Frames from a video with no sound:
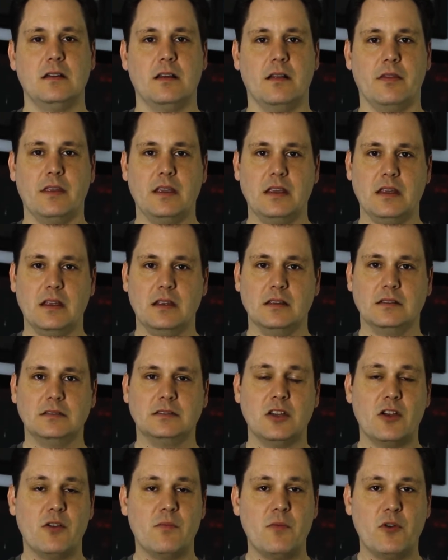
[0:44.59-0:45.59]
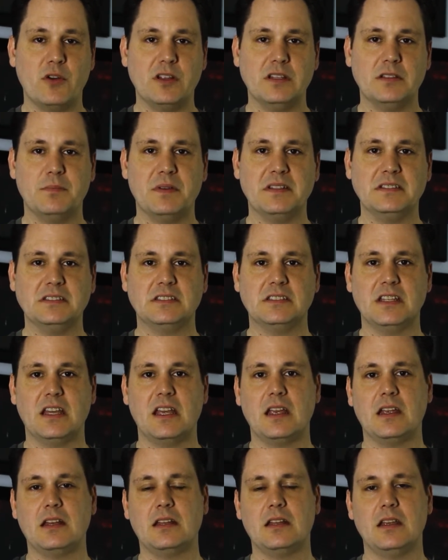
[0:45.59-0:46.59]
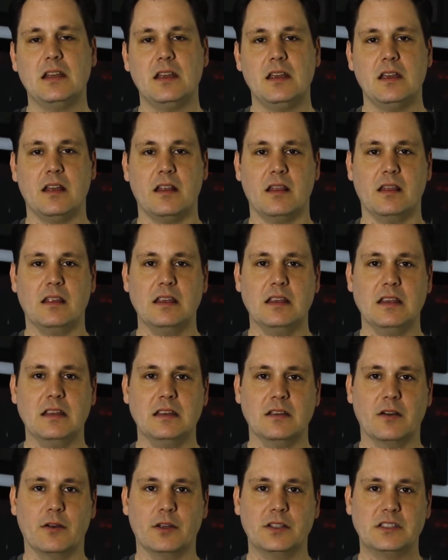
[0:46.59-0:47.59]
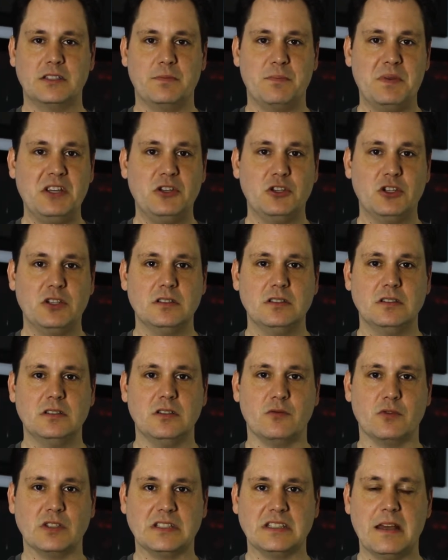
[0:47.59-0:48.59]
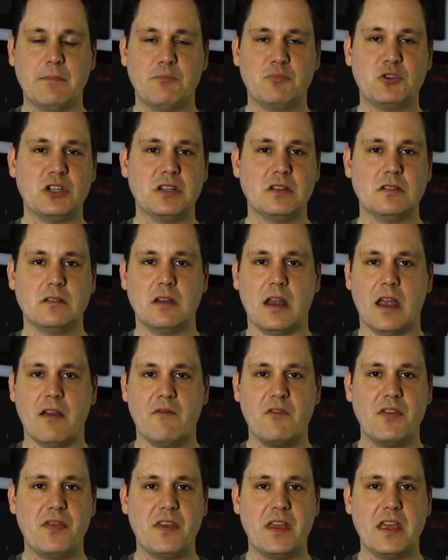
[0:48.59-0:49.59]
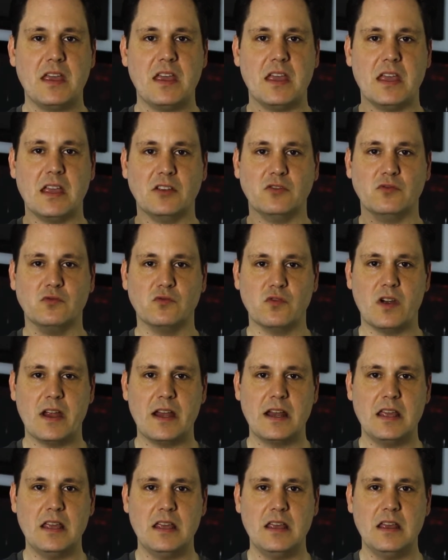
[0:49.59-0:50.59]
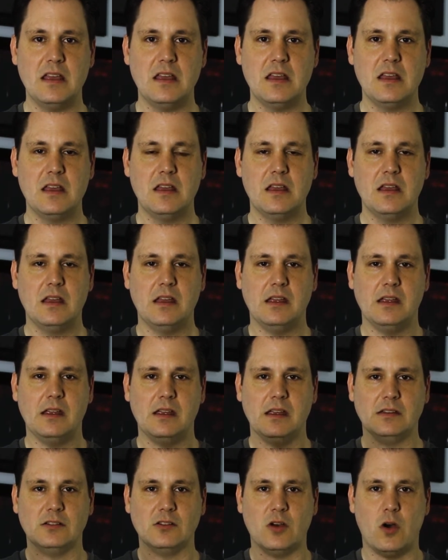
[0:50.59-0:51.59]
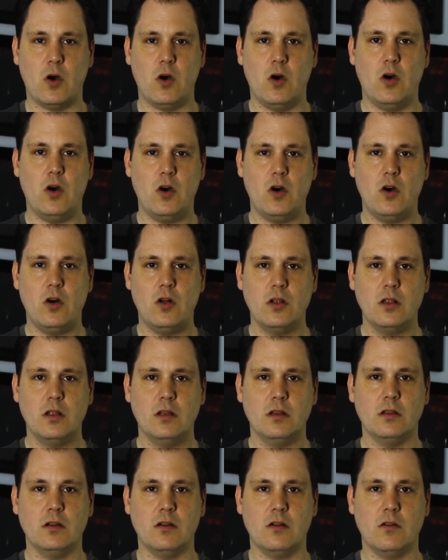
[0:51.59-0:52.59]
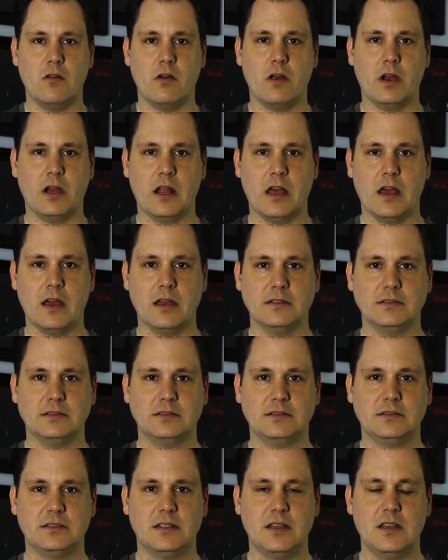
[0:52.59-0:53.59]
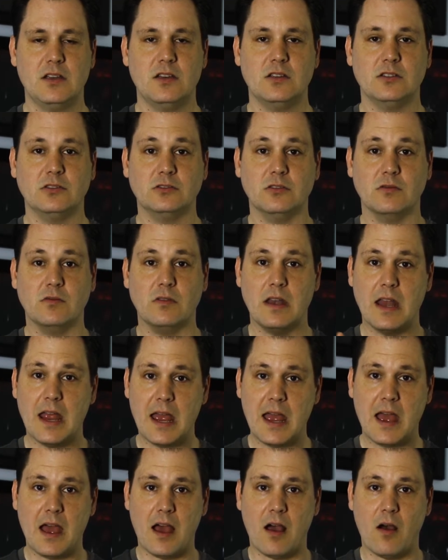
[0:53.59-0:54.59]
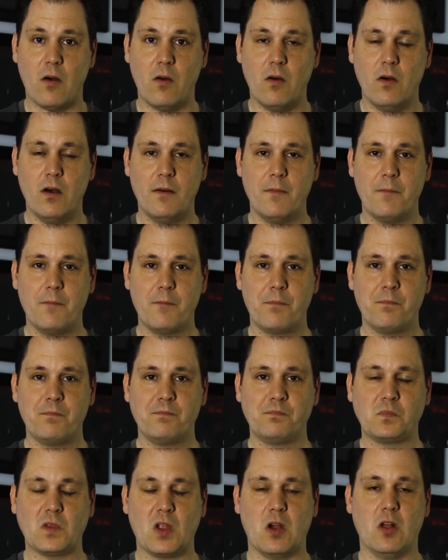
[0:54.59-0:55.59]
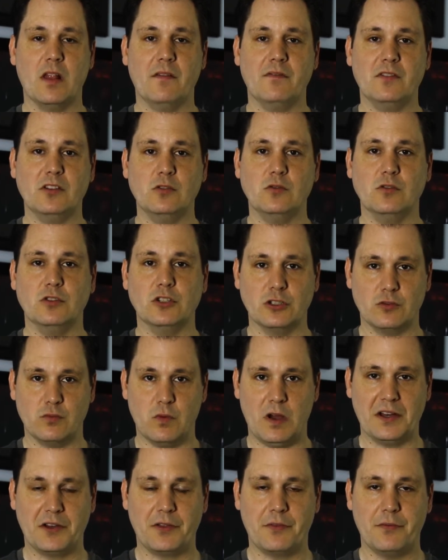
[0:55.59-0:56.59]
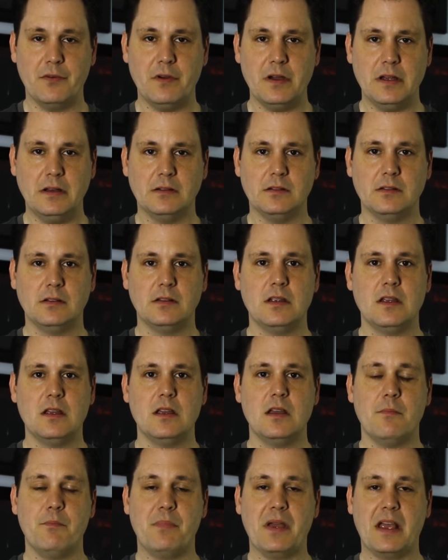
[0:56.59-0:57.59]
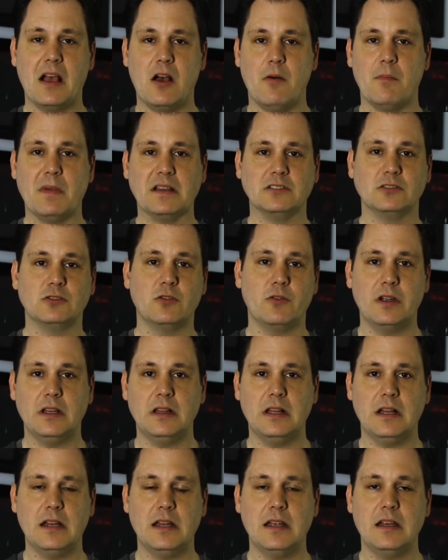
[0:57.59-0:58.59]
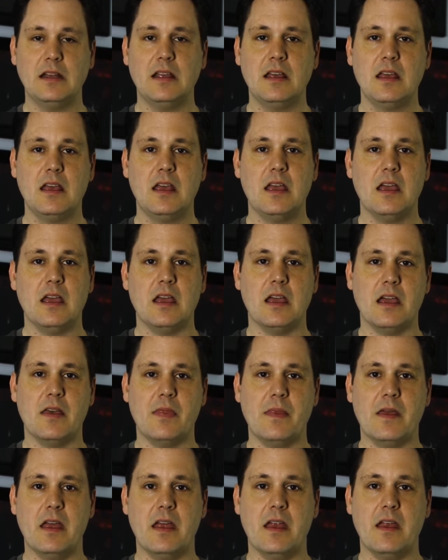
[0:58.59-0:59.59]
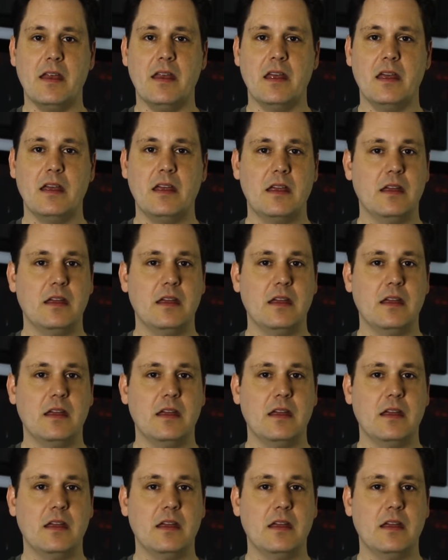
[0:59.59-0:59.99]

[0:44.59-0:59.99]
The ceremony's been synced, the speeches, reception, everything is ready. It's all organized. So now, all I have to do is just watch through it, pick out my storyline, and then